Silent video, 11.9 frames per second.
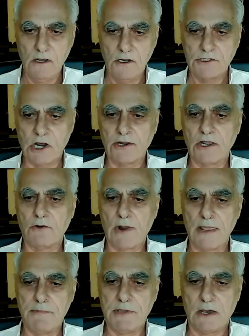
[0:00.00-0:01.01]
Saudi
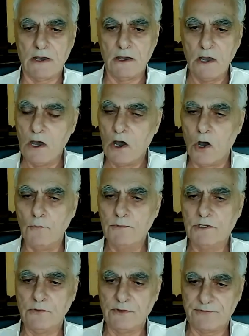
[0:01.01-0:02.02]
Arabia, home
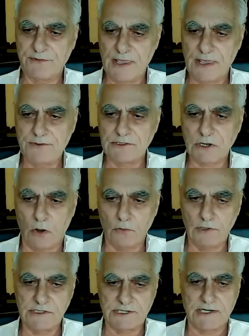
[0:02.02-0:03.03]
to the faith's
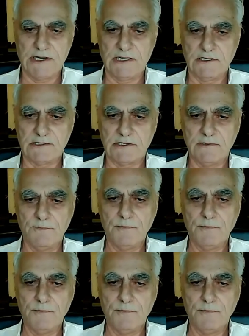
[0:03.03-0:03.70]
holy cities.